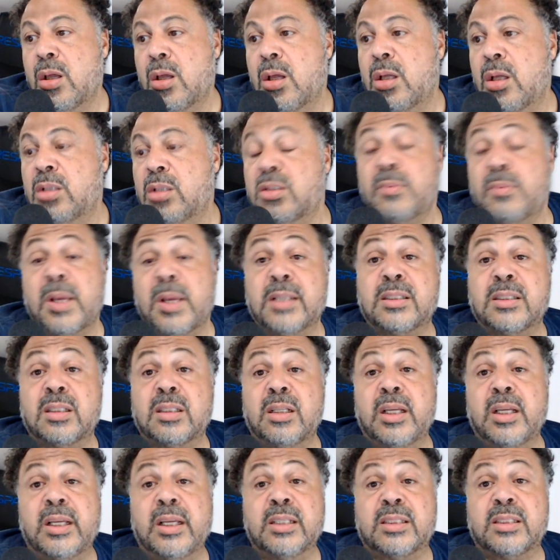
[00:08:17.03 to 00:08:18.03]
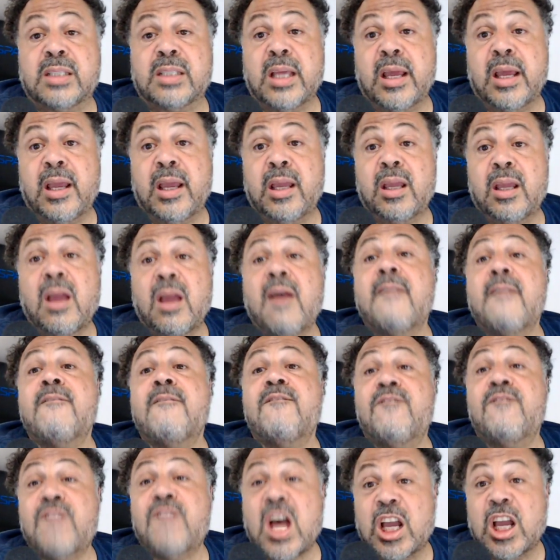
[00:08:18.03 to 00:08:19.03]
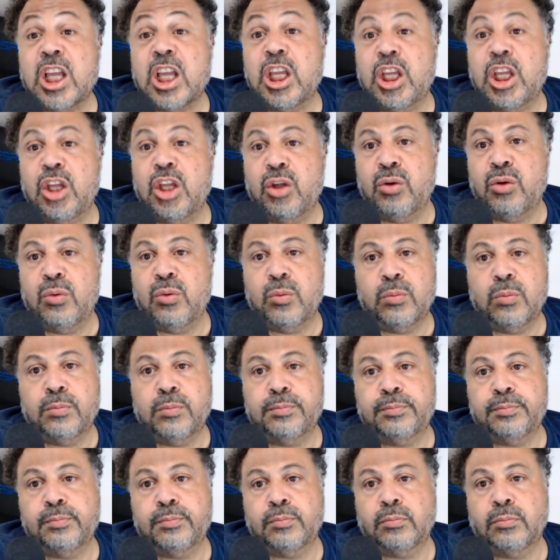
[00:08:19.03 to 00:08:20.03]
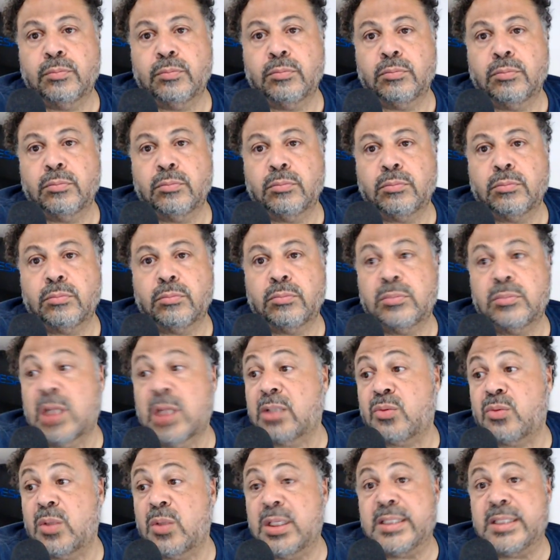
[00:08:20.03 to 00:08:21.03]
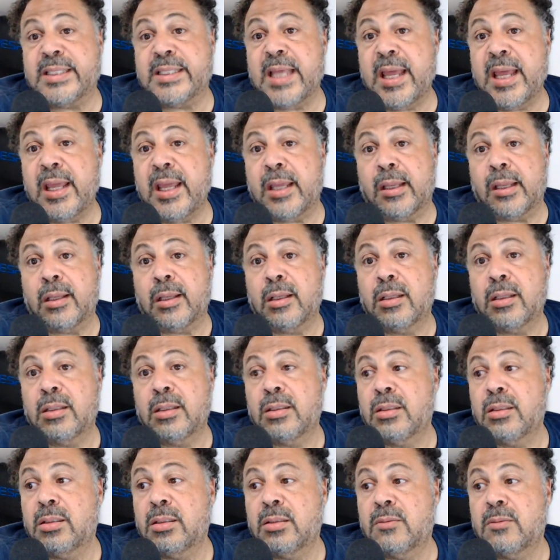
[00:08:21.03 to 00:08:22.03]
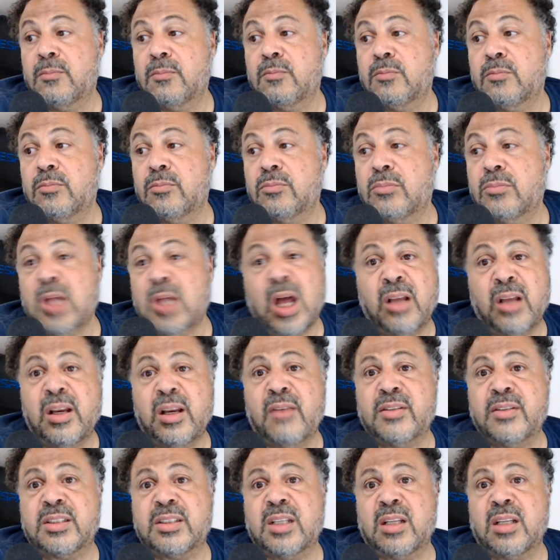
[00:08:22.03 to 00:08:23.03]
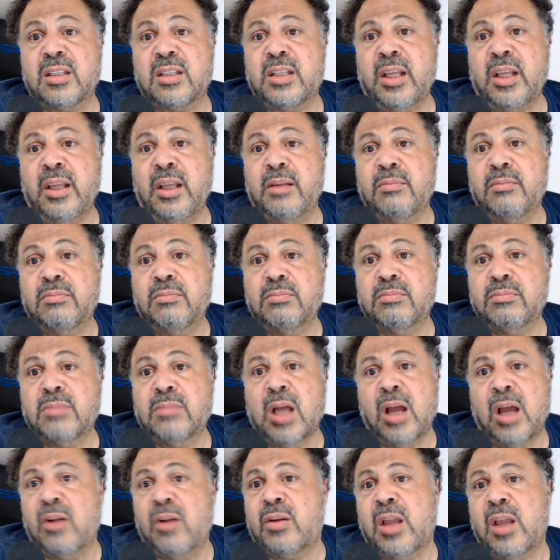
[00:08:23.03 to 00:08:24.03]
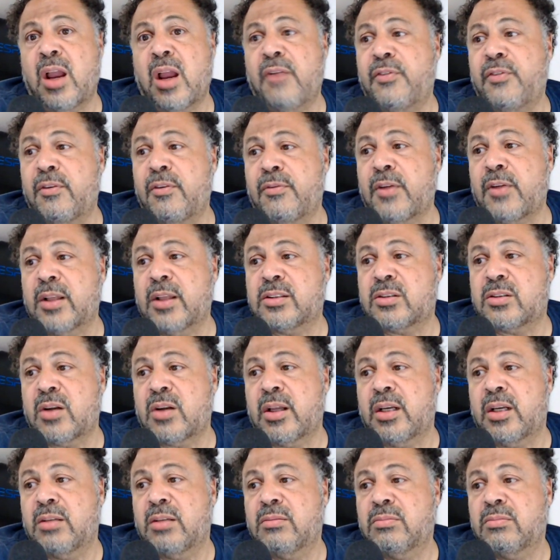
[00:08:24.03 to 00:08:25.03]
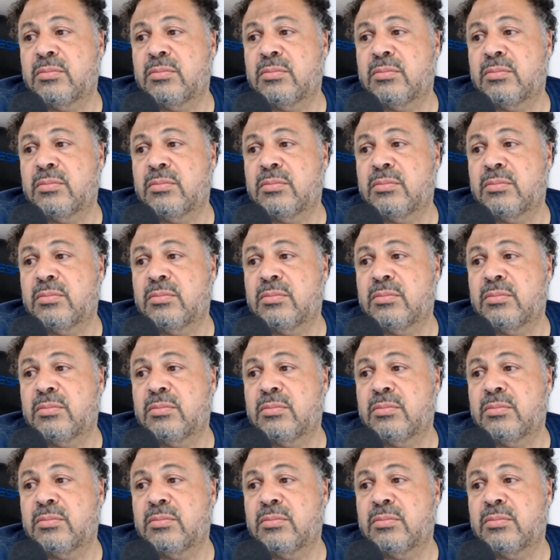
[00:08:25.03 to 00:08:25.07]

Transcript: So basically he's saying, fuck you. That's what he's saying. I'll never sell the team. I don't care if you're frustrated.